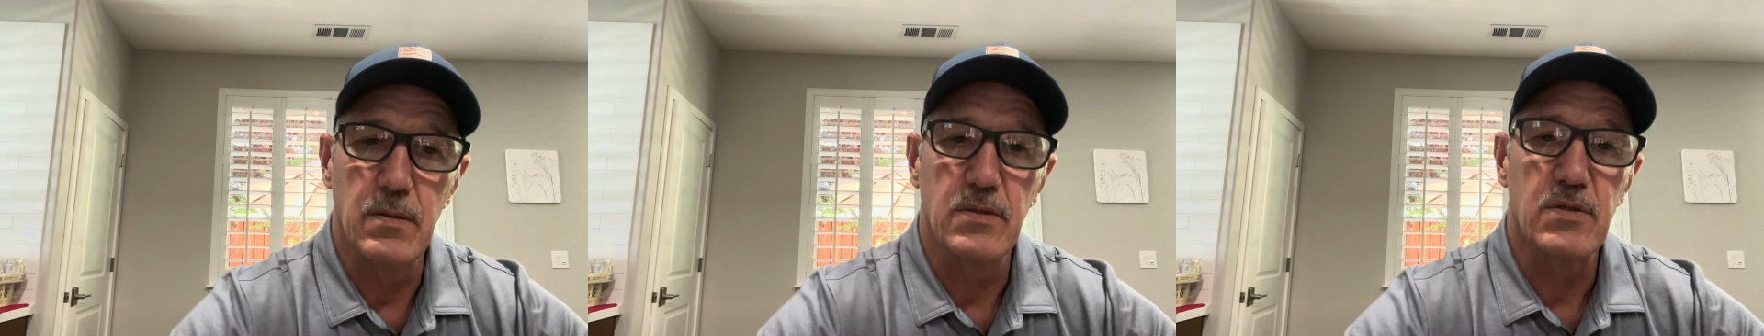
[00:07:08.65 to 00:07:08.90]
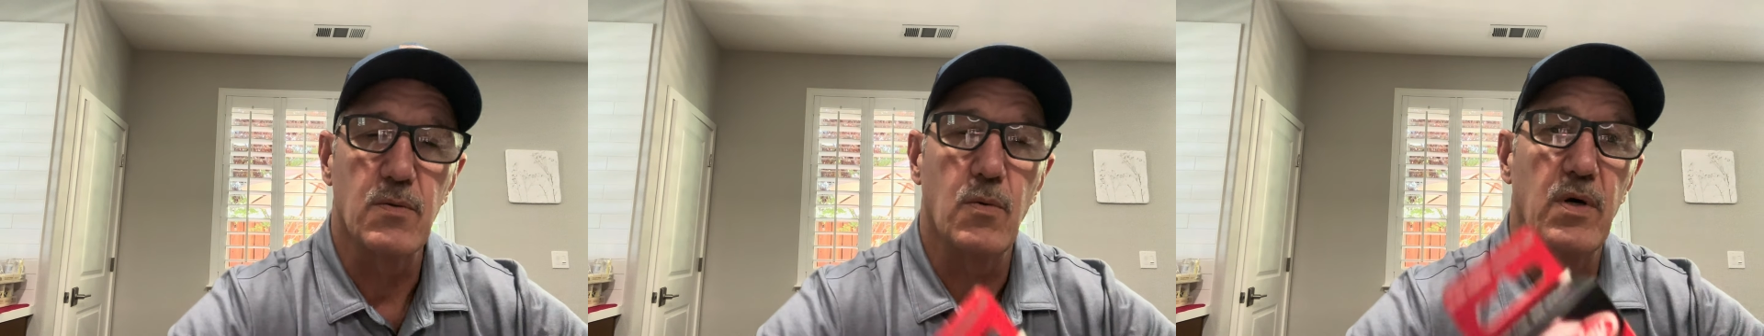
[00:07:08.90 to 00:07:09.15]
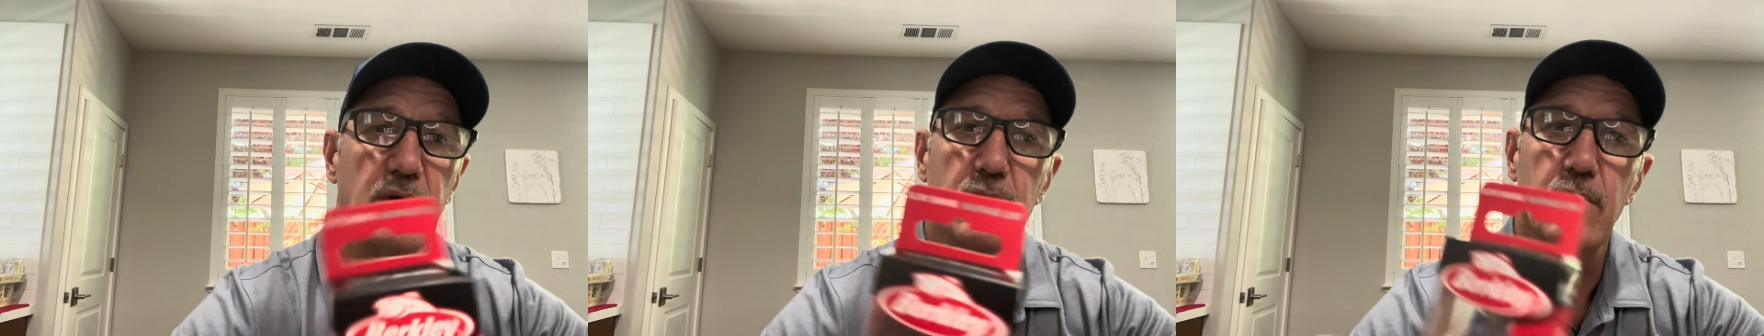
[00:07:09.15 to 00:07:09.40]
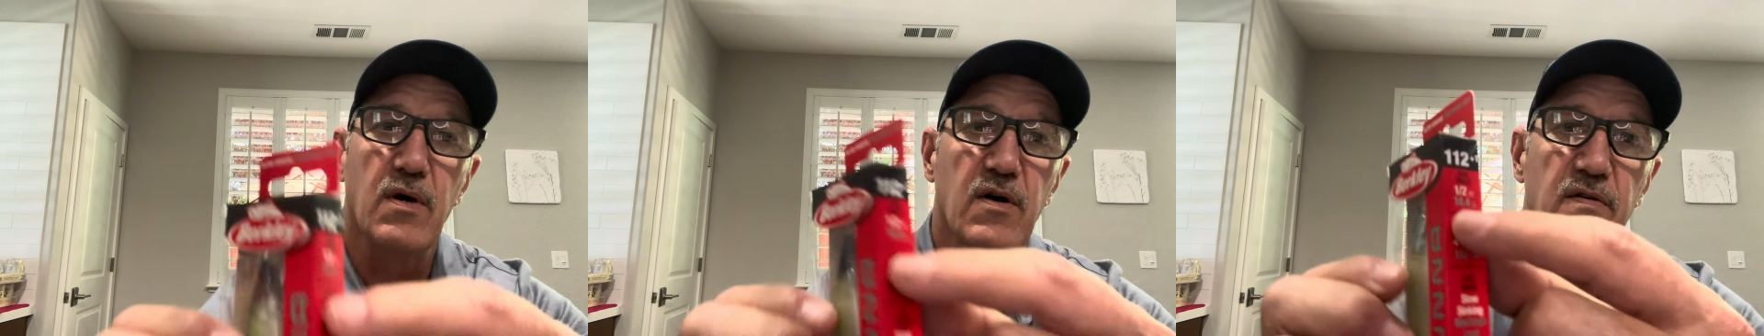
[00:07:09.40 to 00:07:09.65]
It's the
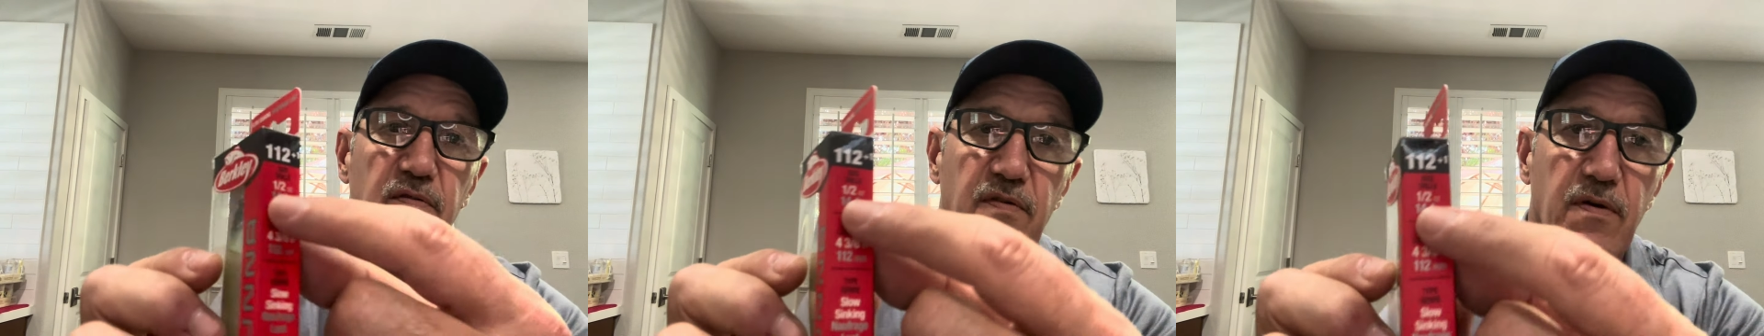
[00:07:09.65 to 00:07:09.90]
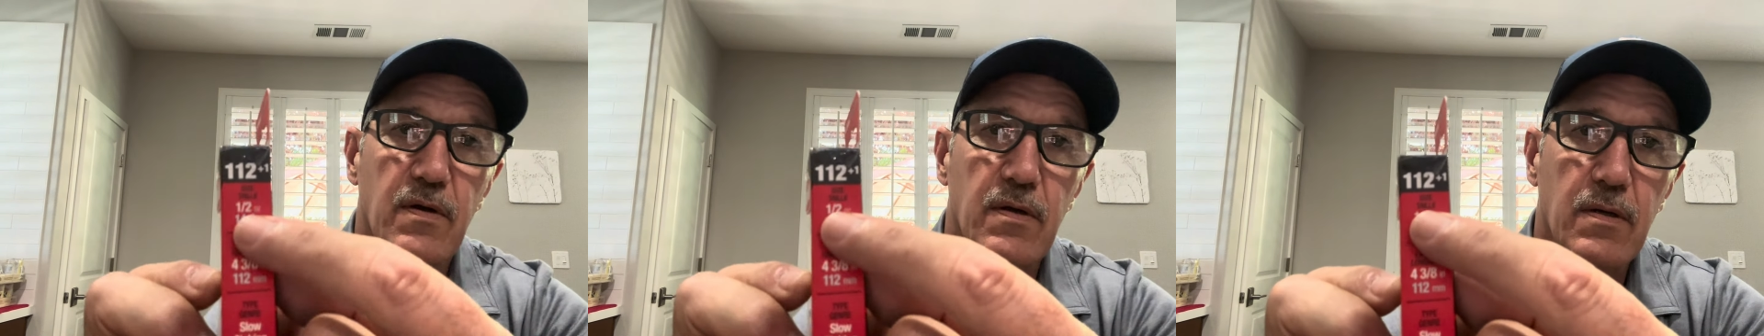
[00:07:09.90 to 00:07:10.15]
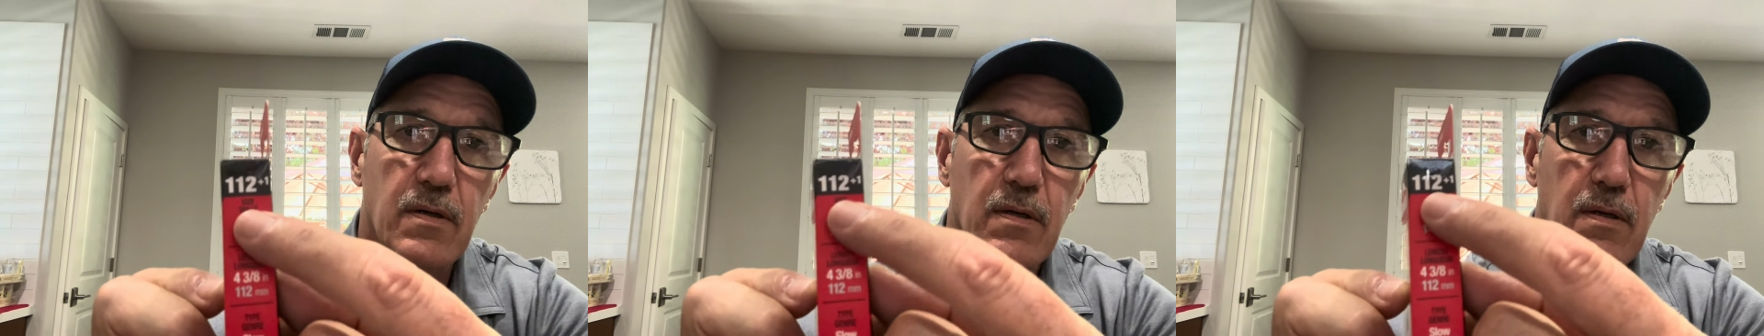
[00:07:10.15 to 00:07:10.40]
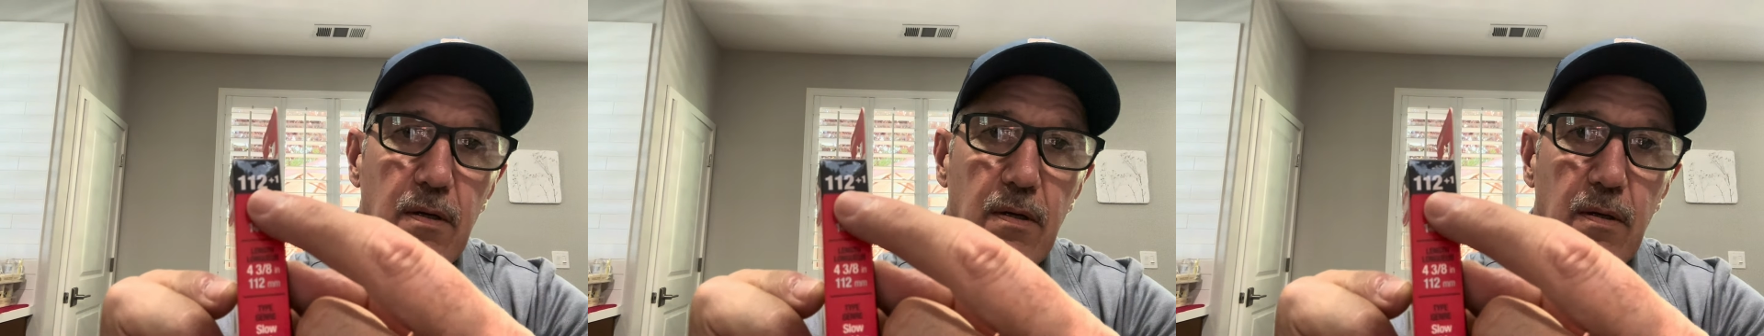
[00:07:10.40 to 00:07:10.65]
112
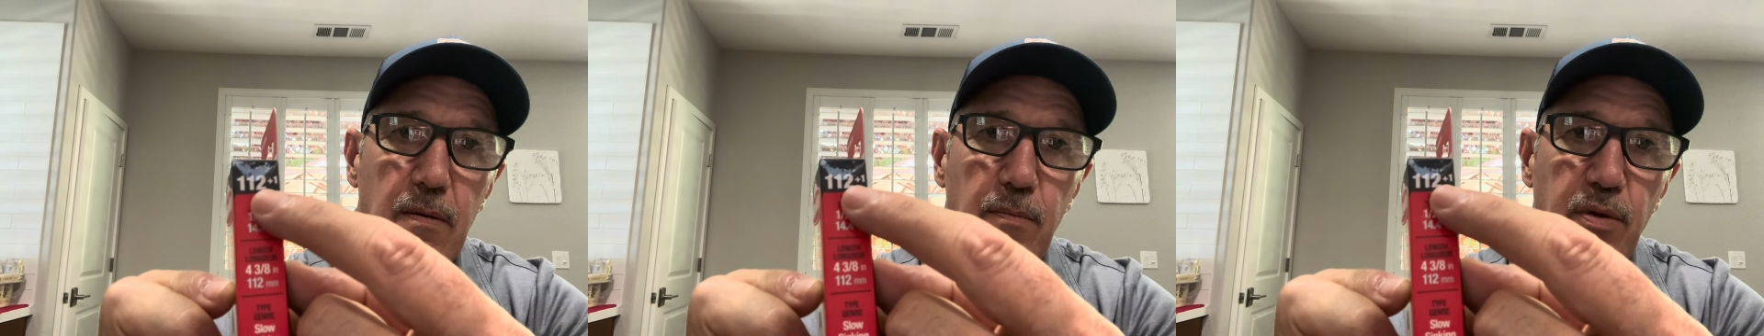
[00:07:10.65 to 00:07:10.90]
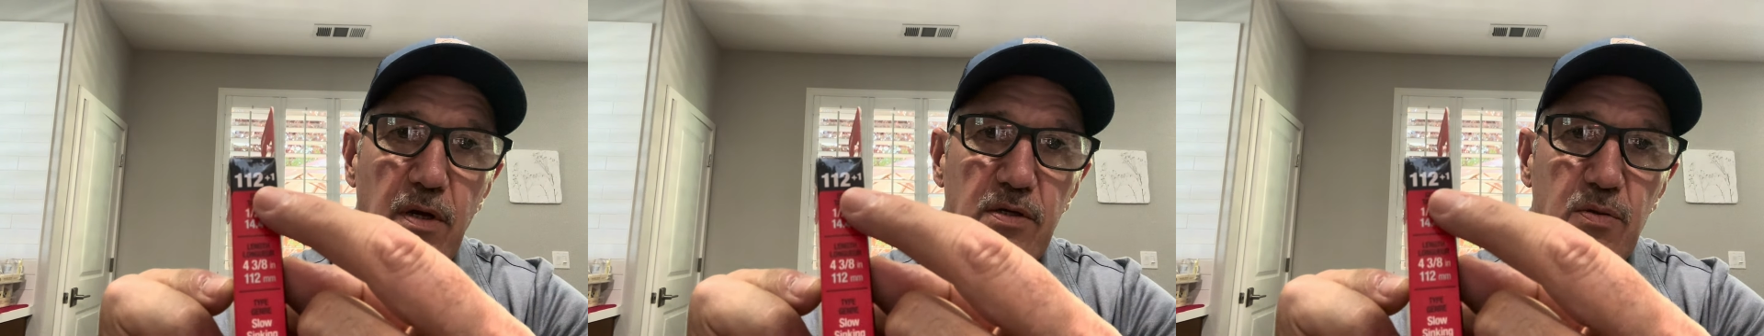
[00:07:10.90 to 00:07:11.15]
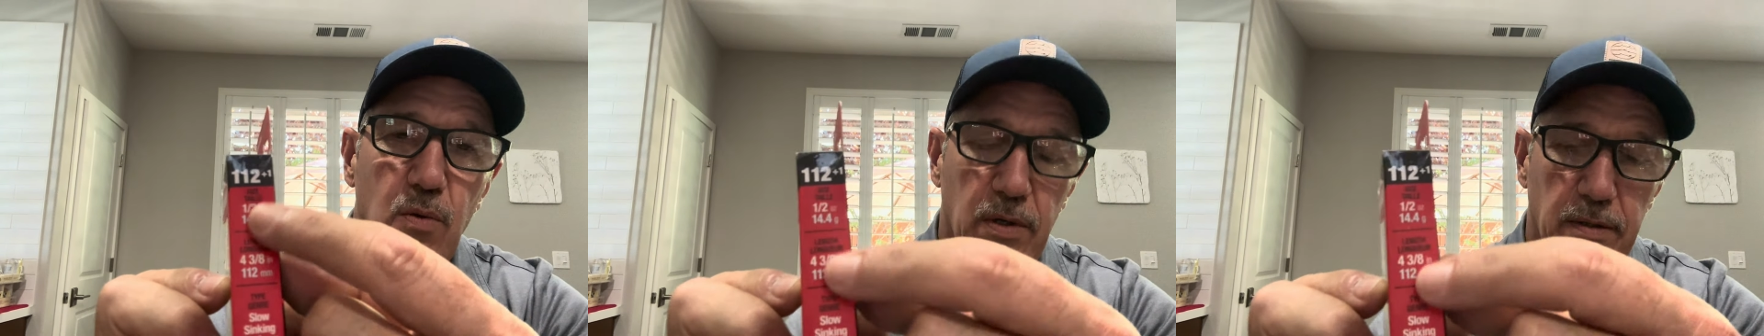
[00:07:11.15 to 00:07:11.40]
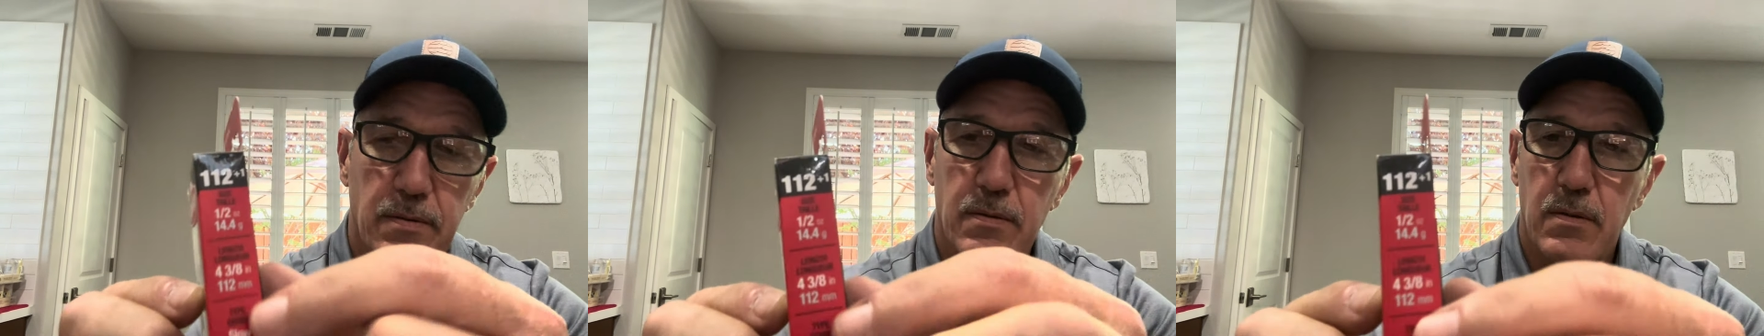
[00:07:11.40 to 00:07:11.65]
plus one.